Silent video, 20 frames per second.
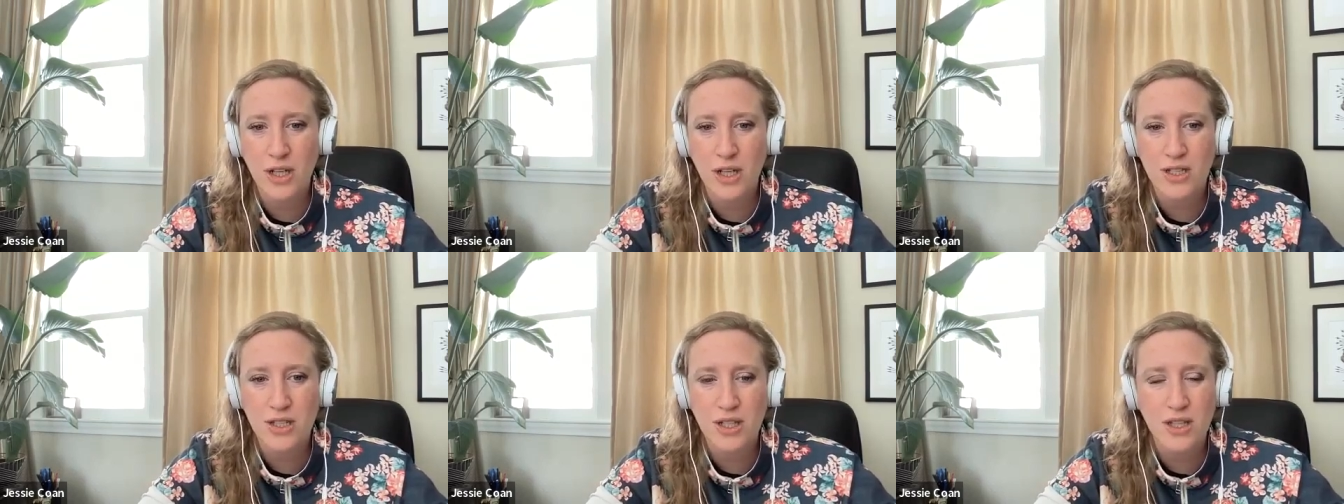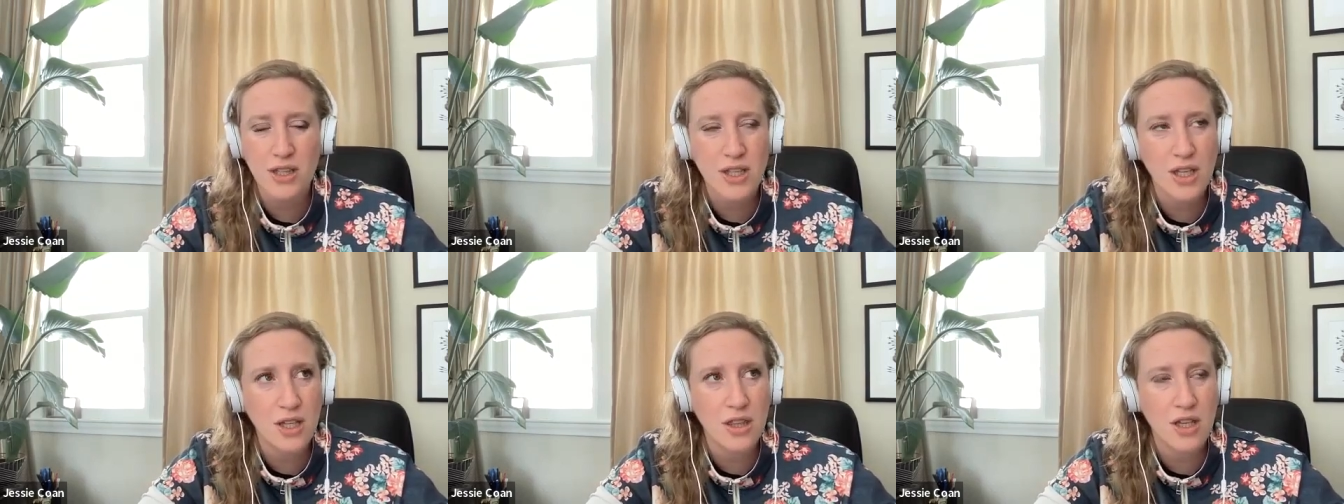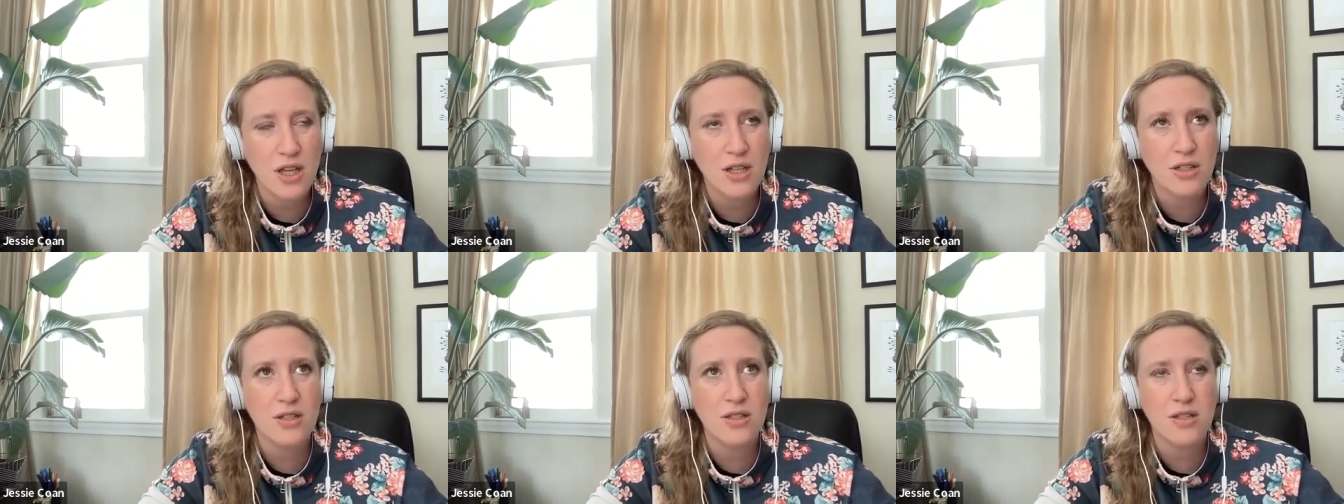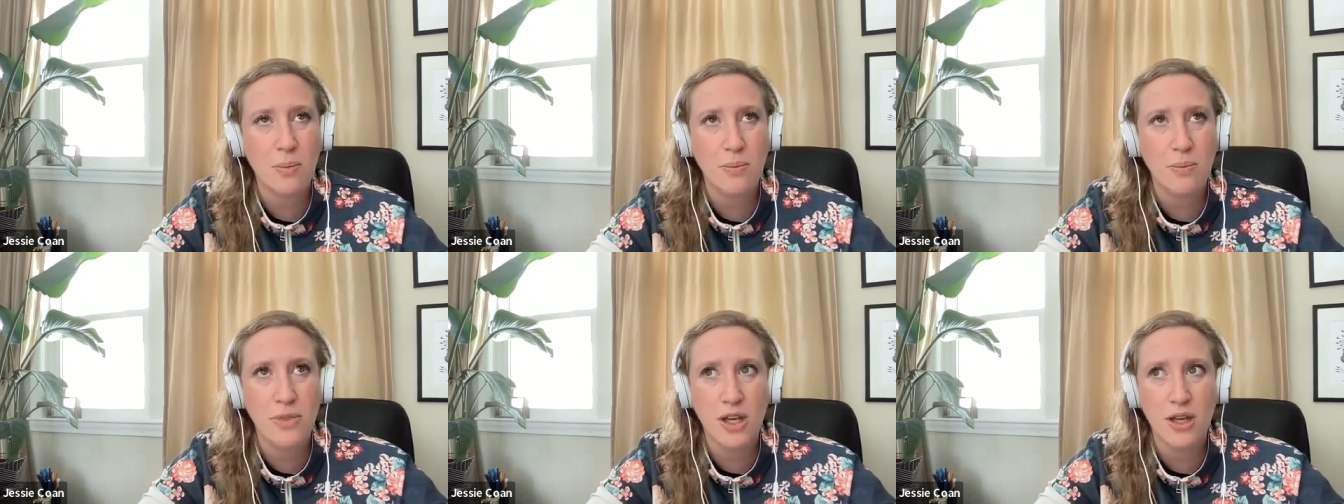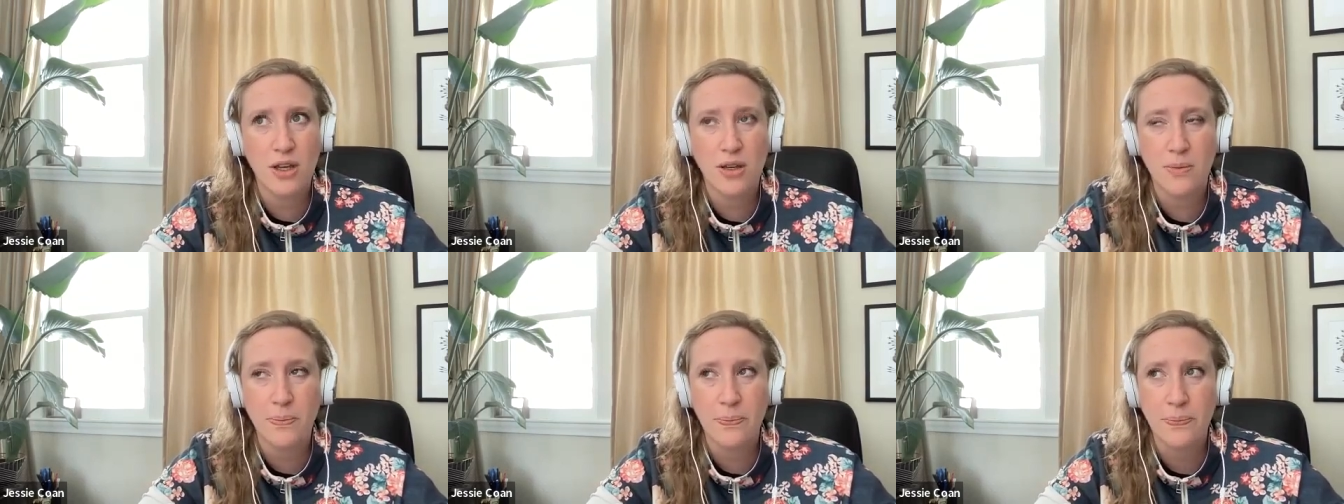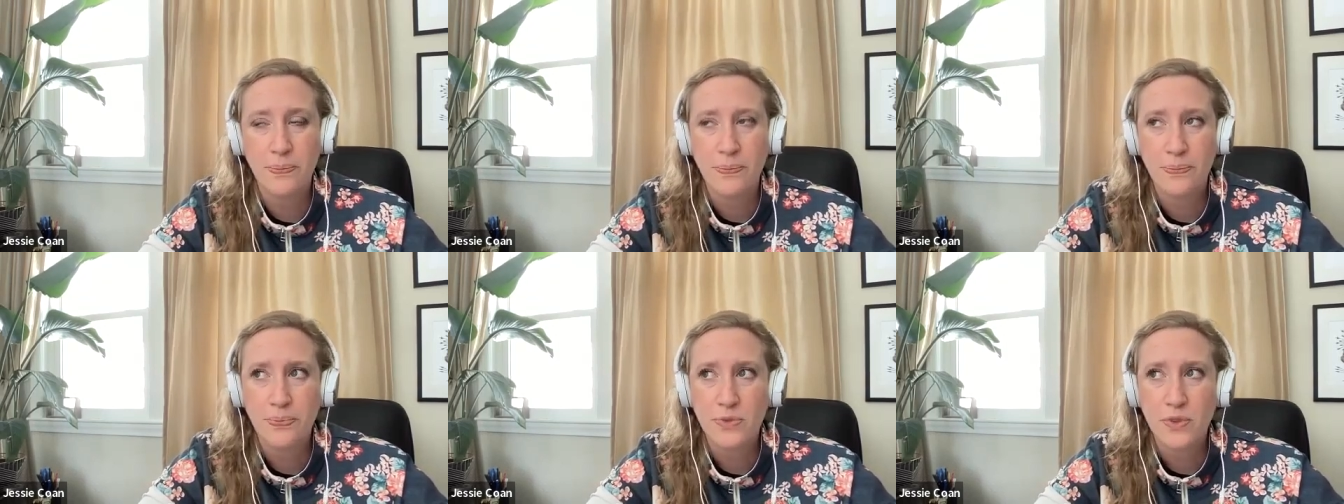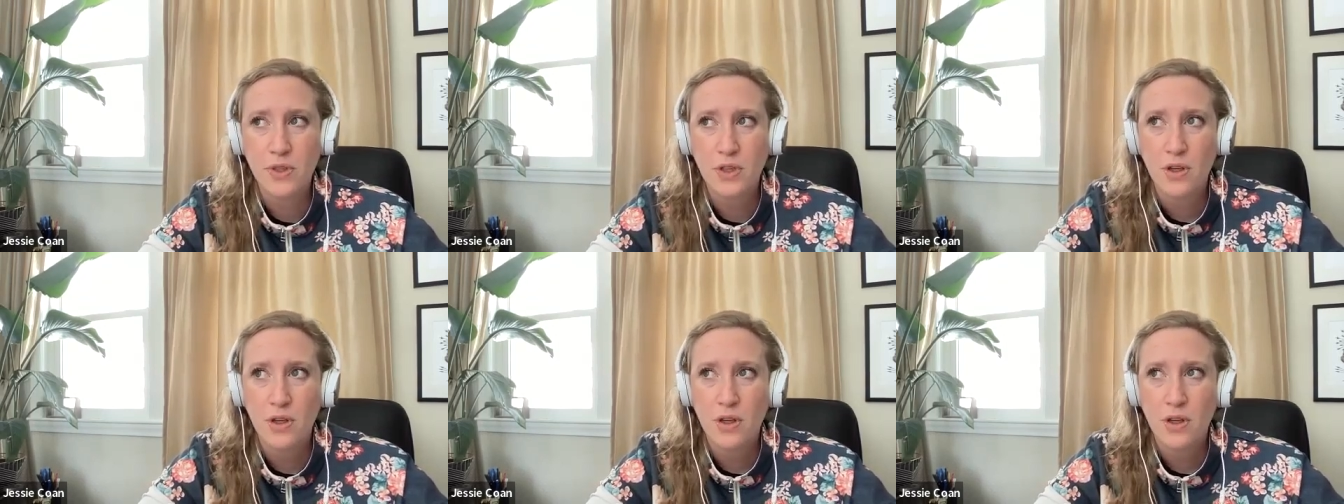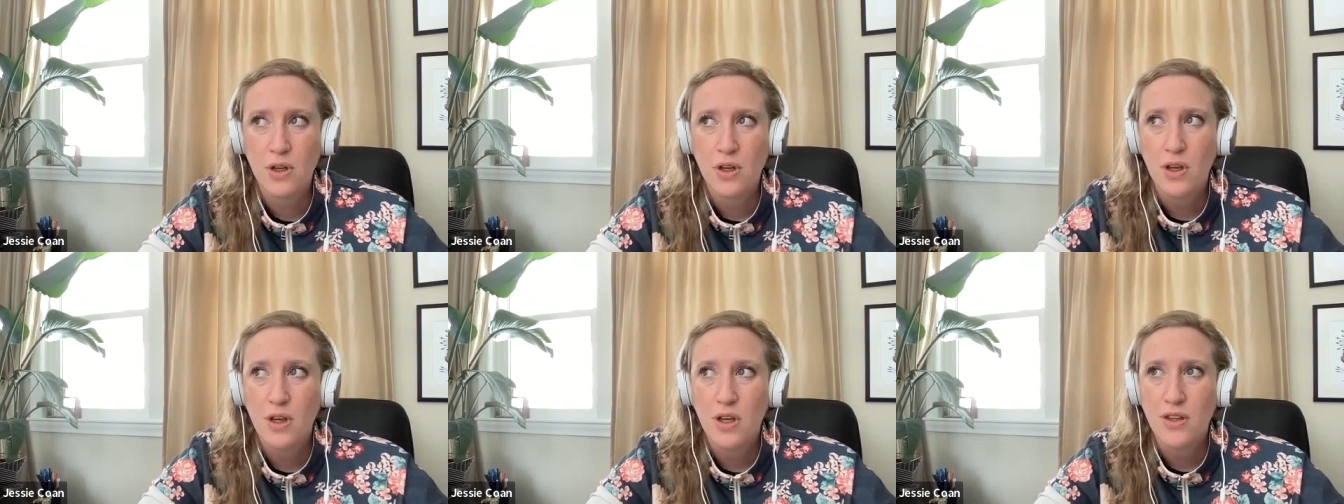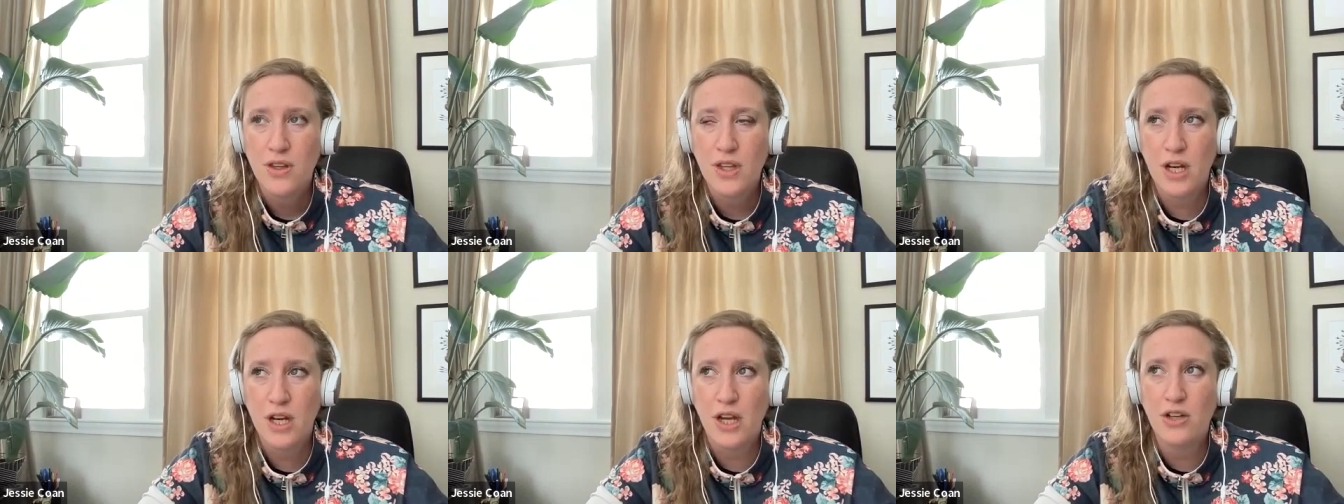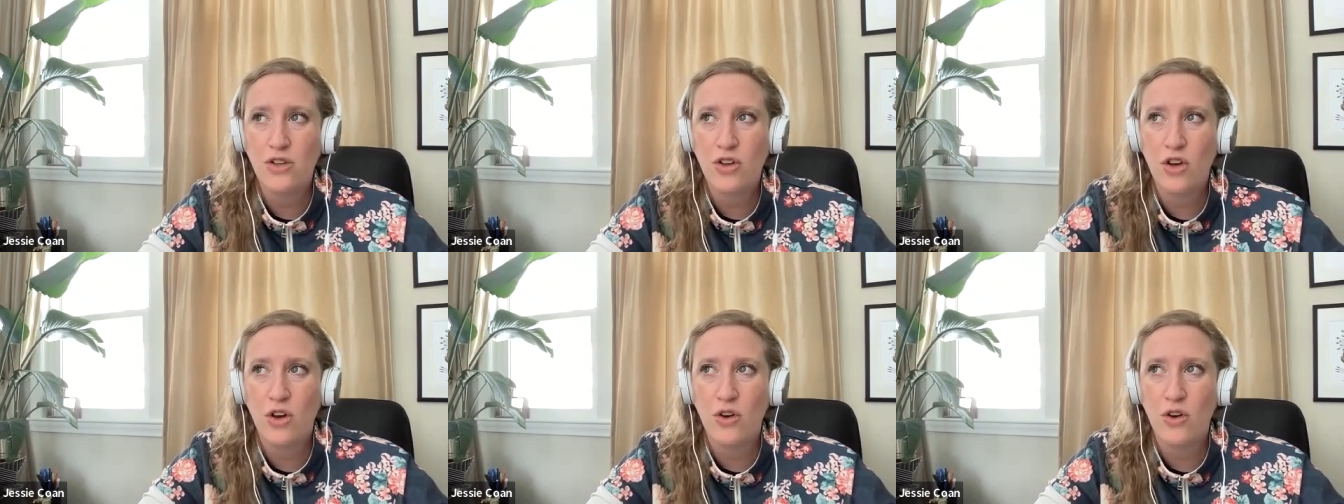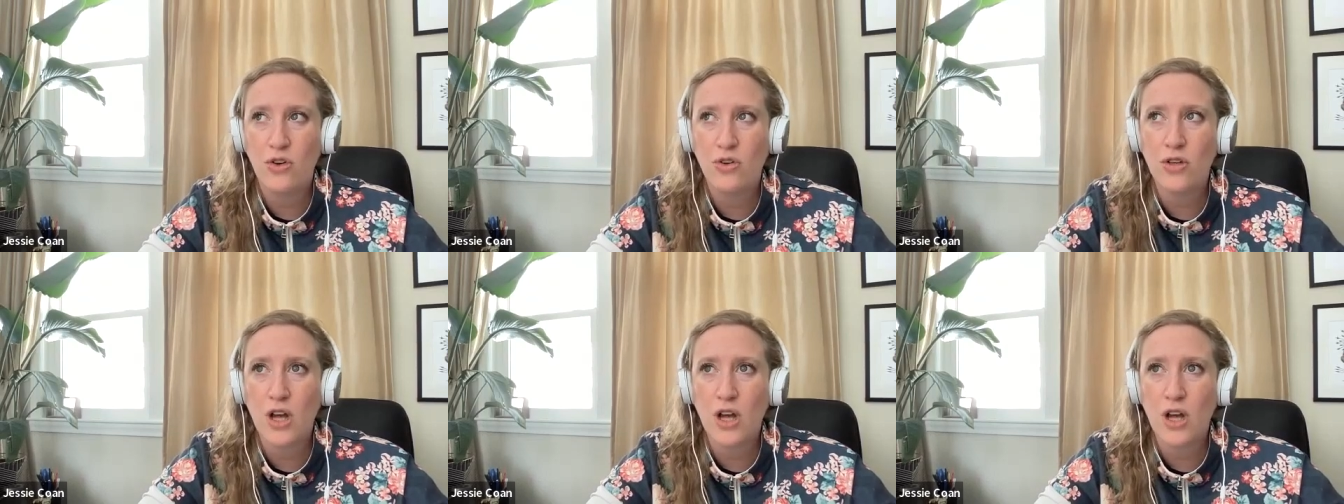Because I think that's something that I know